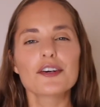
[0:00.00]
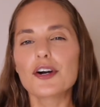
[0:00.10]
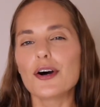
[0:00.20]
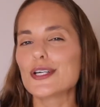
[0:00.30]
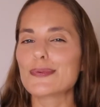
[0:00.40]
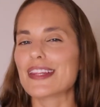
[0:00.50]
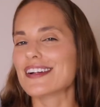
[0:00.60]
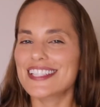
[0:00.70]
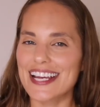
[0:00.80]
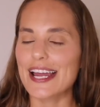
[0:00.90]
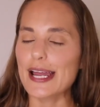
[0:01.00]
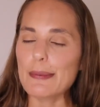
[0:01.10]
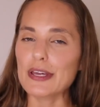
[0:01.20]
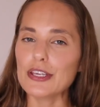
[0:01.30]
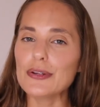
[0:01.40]
goes without
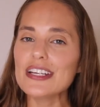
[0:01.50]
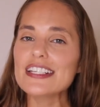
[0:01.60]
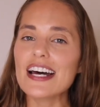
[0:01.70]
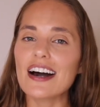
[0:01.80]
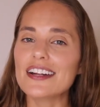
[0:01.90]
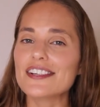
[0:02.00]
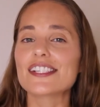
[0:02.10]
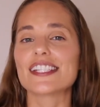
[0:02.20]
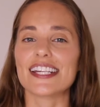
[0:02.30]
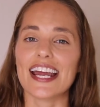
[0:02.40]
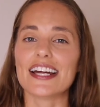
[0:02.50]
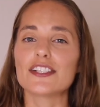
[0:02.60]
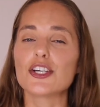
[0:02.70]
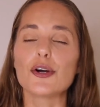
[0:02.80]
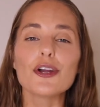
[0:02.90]
saying, but you need to
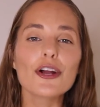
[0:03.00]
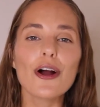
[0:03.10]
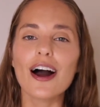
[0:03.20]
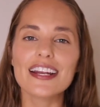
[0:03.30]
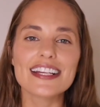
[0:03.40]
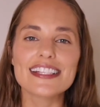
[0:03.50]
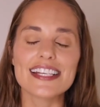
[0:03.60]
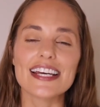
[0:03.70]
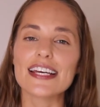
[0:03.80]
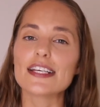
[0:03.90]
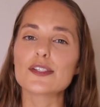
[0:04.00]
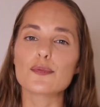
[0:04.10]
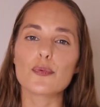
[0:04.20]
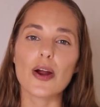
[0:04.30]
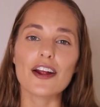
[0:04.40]
understand who your audience is,
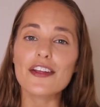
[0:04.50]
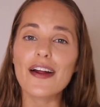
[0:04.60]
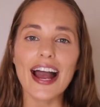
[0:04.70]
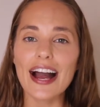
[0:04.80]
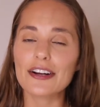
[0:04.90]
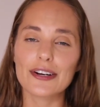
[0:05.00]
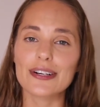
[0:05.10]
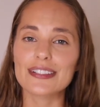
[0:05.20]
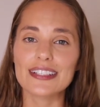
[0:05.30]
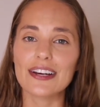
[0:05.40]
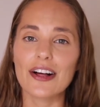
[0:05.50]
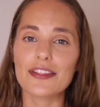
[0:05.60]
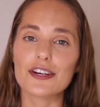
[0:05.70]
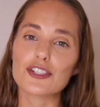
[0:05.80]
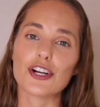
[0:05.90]
where they're at currently on
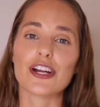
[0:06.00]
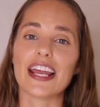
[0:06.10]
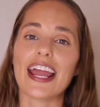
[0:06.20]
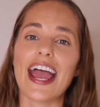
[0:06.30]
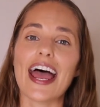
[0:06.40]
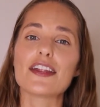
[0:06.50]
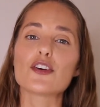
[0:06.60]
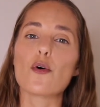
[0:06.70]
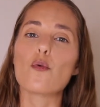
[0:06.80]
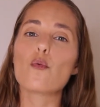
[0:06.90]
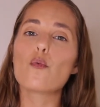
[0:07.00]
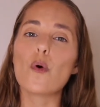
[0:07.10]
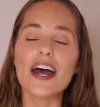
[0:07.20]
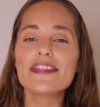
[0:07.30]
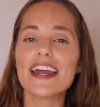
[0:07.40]
their journey, and
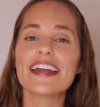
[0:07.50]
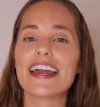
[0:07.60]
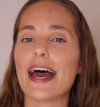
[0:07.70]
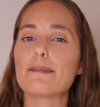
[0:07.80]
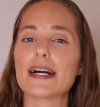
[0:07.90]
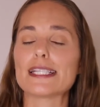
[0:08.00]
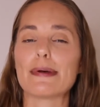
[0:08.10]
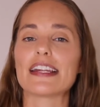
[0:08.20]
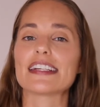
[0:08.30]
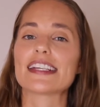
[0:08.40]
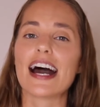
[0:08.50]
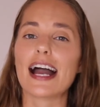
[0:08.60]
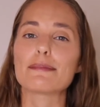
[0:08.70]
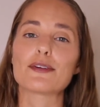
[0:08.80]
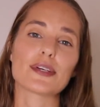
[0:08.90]
what they get by spending
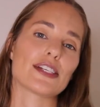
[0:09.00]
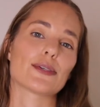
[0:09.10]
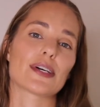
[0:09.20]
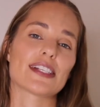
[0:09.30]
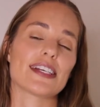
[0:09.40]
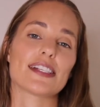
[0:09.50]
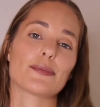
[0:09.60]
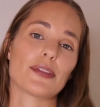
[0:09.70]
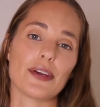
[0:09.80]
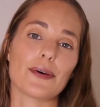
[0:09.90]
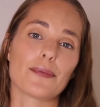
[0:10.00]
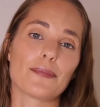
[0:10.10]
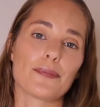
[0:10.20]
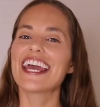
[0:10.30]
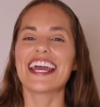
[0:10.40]
time and resources with you.
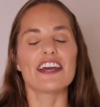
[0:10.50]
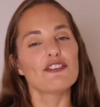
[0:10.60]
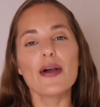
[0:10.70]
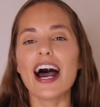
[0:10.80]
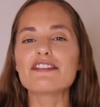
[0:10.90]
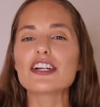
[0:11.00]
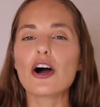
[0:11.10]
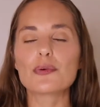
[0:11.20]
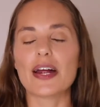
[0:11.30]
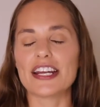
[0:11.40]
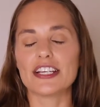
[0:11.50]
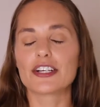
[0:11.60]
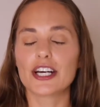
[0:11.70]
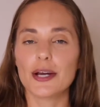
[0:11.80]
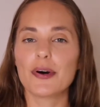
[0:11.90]
If you haven't already,
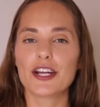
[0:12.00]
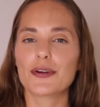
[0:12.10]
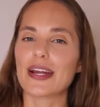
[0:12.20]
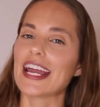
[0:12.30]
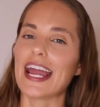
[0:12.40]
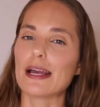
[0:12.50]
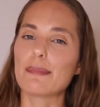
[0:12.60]
you're gonna wanna create a